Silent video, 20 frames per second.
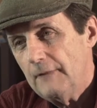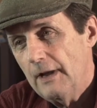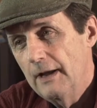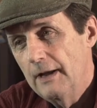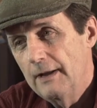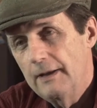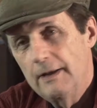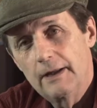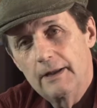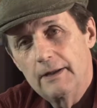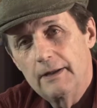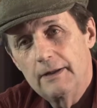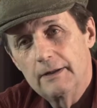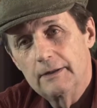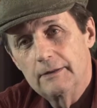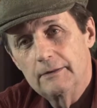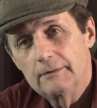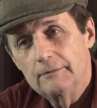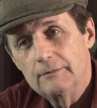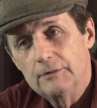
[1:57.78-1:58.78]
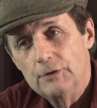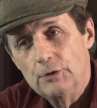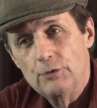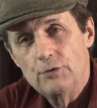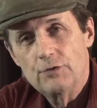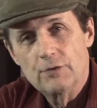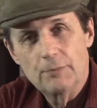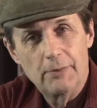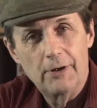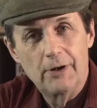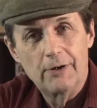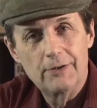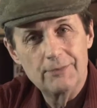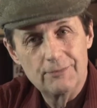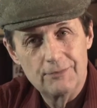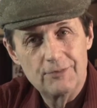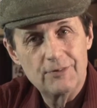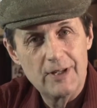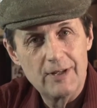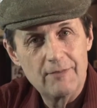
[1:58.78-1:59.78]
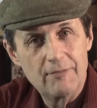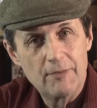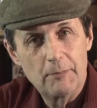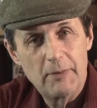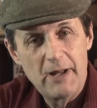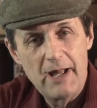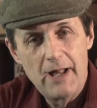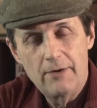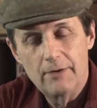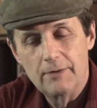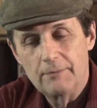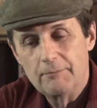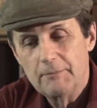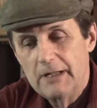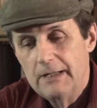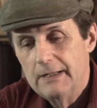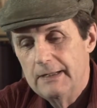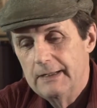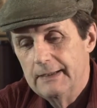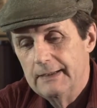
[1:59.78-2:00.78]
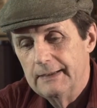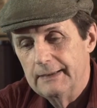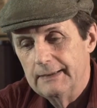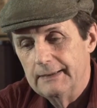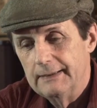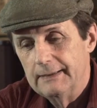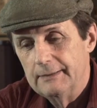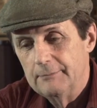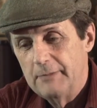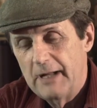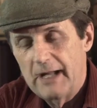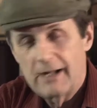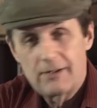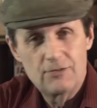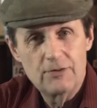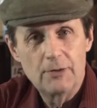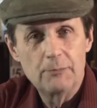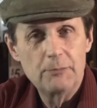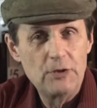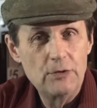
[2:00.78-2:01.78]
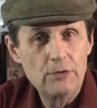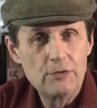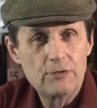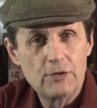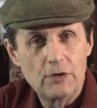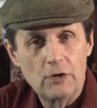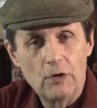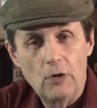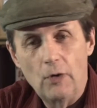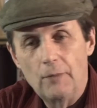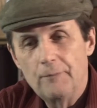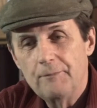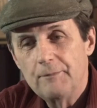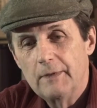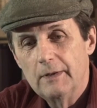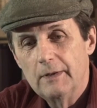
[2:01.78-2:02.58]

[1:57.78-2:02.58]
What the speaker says: and then use the part and save the pattern. Back some years ago,